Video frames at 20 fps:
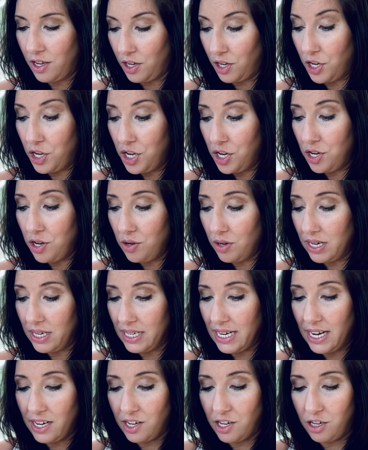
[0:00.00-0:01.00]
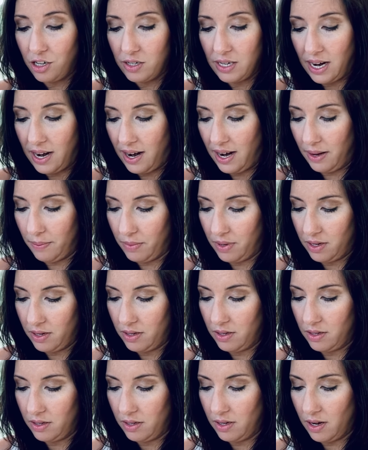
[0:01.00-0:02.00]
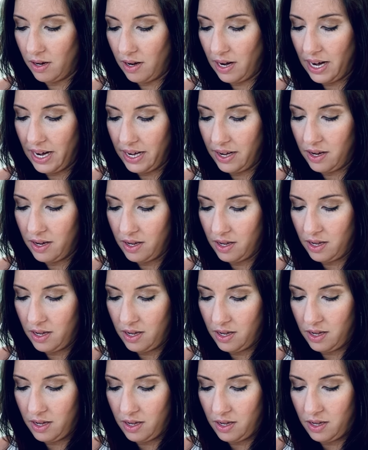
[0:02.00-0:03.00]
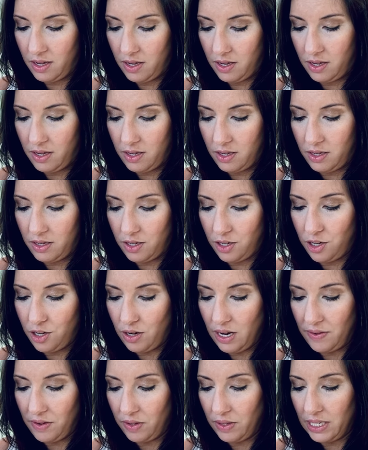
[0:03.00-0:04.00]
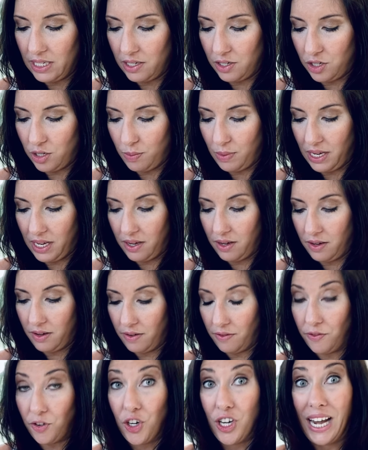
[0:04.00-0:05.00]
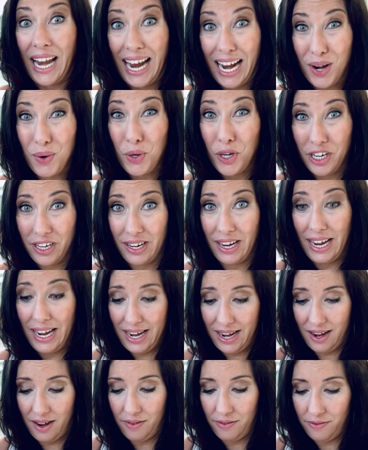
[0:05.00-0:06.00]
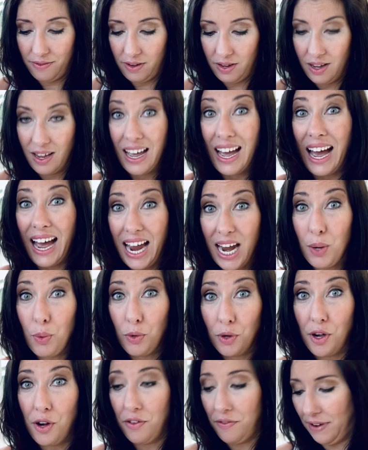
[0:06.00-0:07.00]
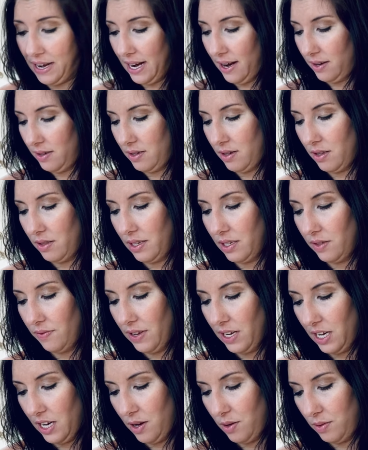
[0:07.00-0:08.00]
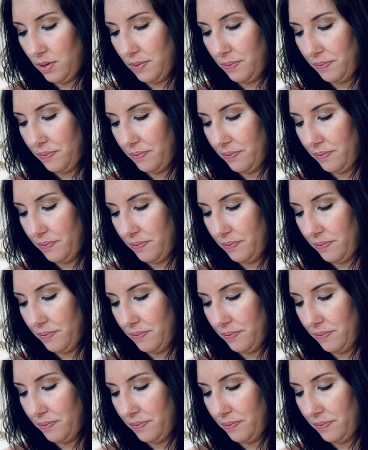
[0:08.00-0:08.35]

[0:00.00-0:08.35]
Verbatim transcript: You can take your time, all right? So you don't have to listen to me for an hour and a half. I will go fast on these videos.